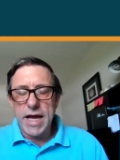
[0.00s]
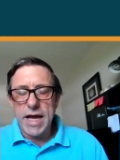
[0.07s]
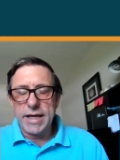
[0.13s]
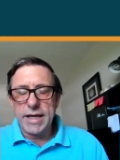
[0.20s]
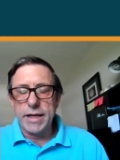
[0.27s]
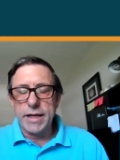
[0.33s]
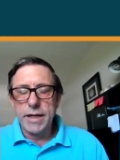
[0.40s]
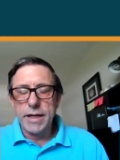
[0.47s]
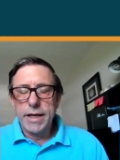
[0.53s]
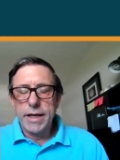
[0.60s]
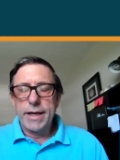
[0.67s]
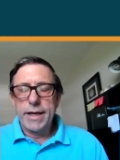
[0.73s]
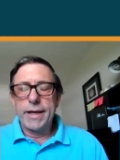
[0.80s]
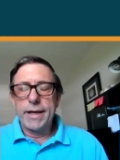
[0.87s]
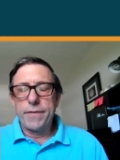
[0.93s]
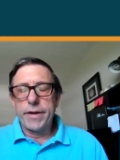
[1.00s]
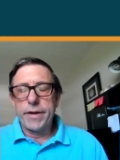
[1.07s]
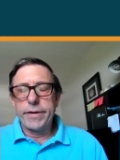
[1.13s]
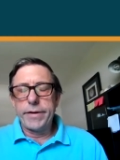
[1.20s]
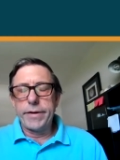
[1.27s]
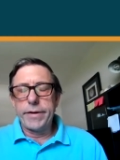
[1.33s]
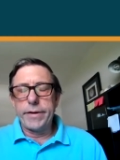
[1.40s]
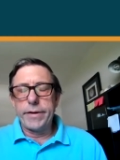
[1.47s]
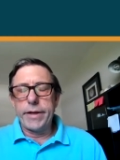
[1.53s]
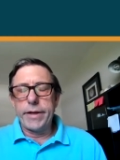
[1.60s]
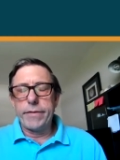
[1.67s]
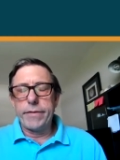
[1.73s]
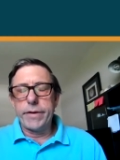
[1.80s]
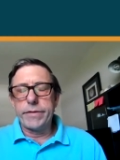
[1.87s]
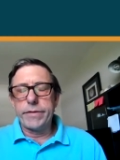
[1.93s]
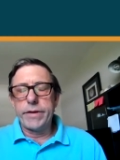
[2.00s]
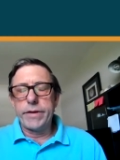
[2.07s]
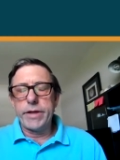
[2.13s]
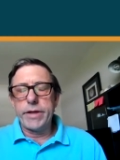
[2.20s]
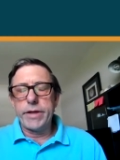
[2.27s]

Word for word: taken in that in that